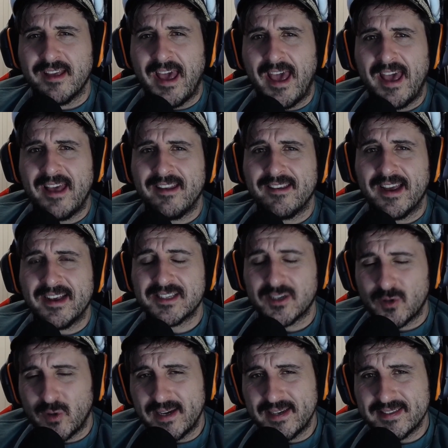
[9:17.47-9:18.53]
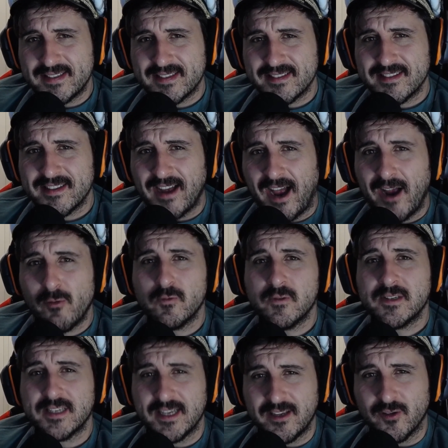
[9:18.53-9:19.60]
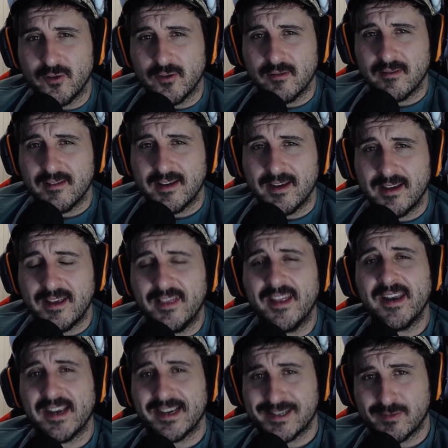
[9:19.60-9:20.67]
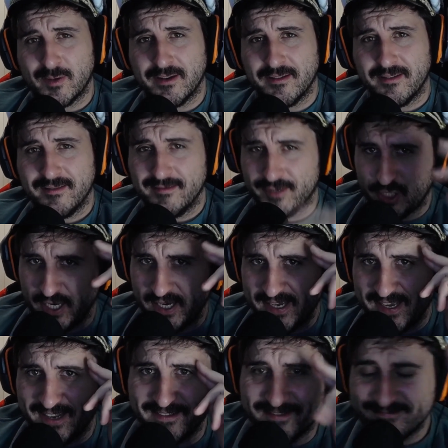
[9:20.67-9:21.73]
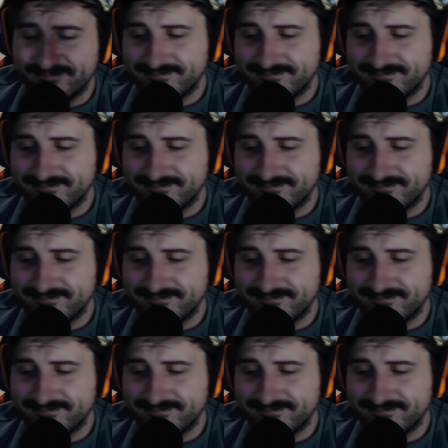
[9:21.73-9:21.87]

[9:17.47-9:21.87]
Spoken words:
And as always, I will see you in the next one. Jay out.